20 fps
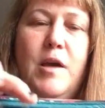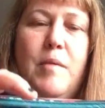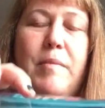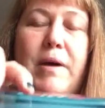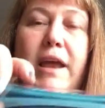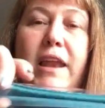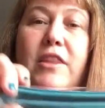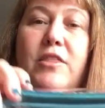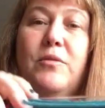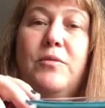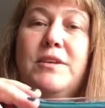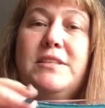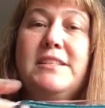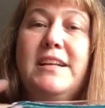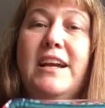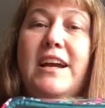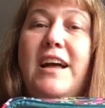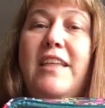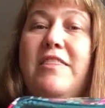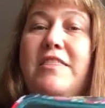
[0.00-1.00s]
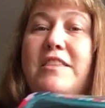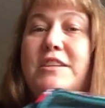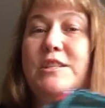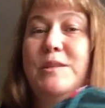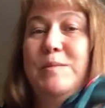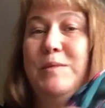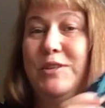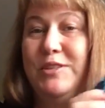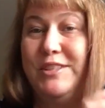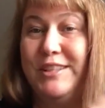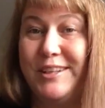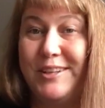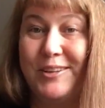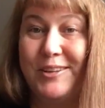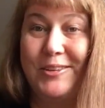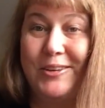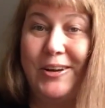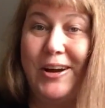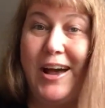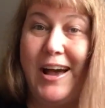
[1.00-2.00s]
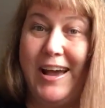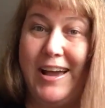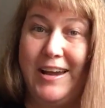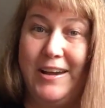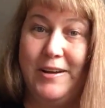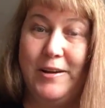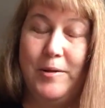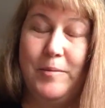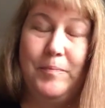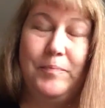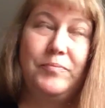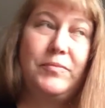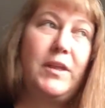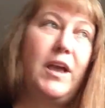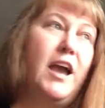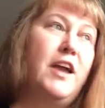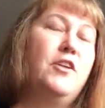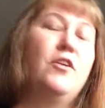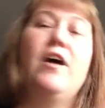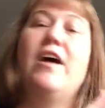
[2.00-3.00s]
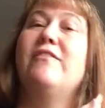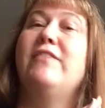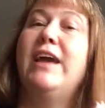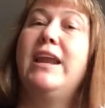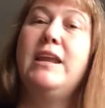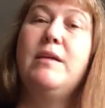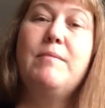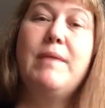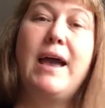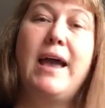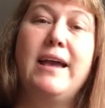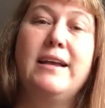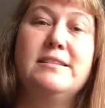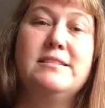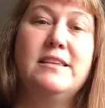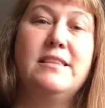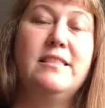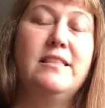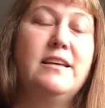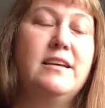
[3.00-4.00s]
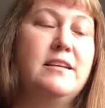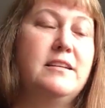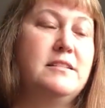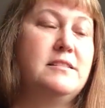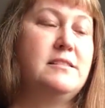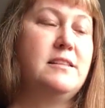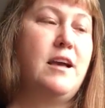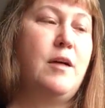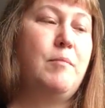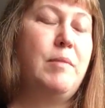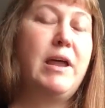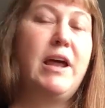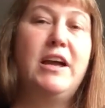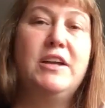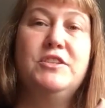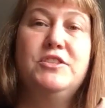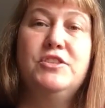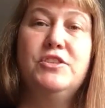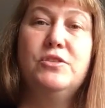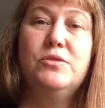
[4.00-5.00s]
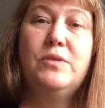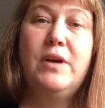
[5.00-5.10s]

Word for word: But the reason I got this particular item, I don't have any bags in this, but I do